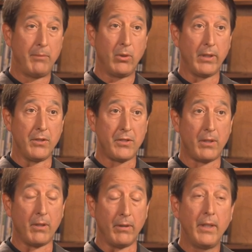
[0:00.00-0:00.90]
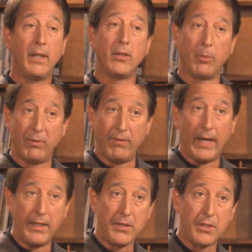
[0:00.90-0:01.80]
concern,
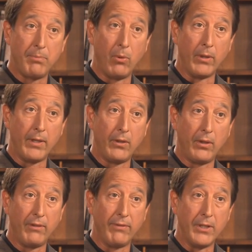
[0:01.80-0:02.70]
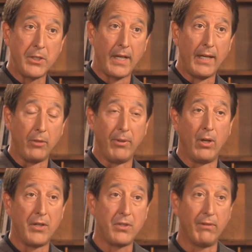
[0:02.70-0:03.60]
providing support not only for the child, but
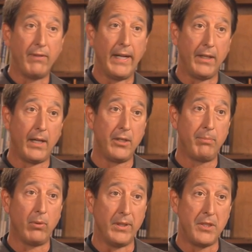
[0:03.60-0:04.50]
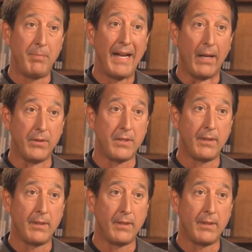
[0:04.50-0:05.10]
also for that non-deployed spouse.